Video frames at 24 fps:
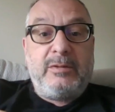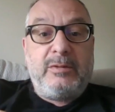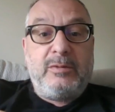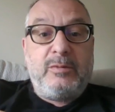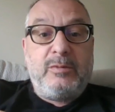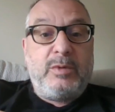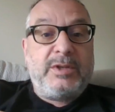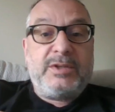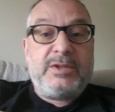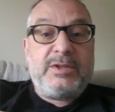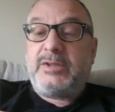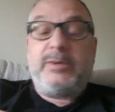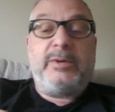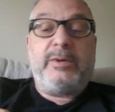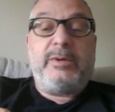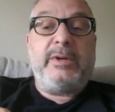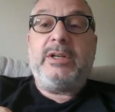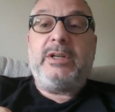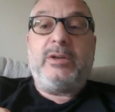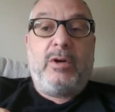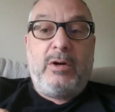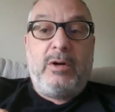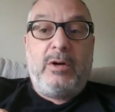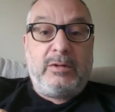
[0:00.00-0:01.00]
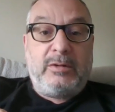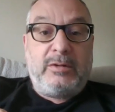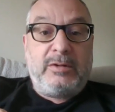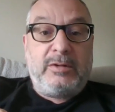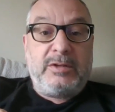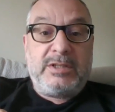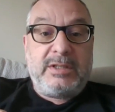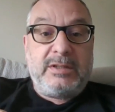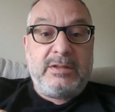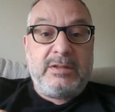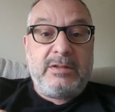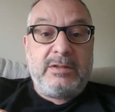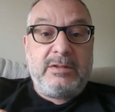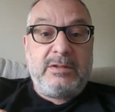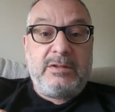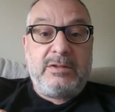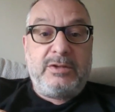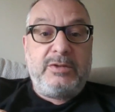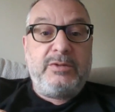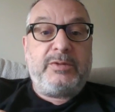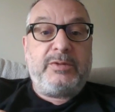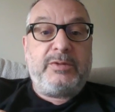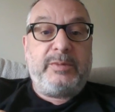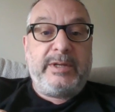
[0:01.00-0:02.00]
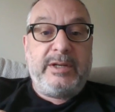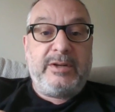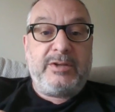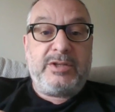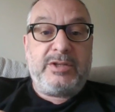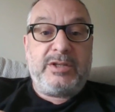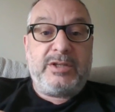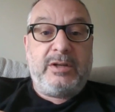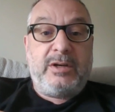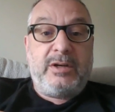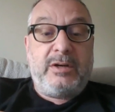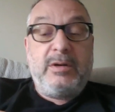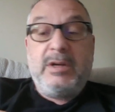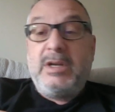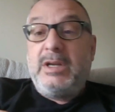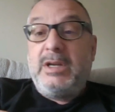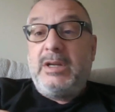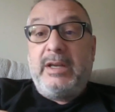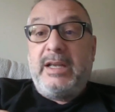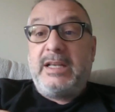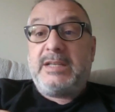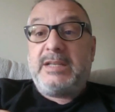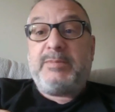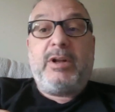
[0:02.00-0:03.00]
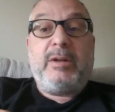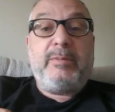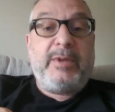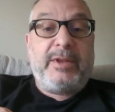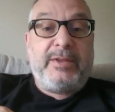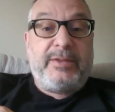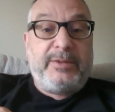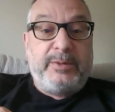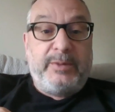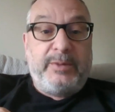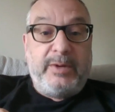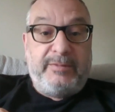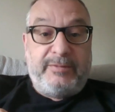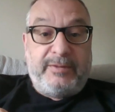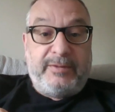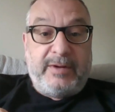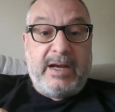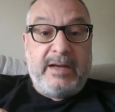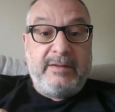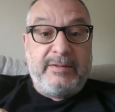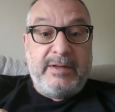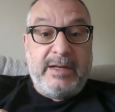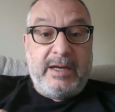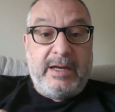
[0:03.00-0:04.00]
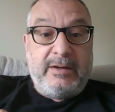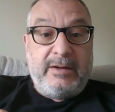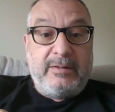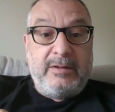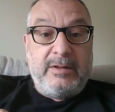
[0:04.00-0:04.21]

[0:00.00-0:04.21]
was $30 2-3 years ago. It's probably 35 now.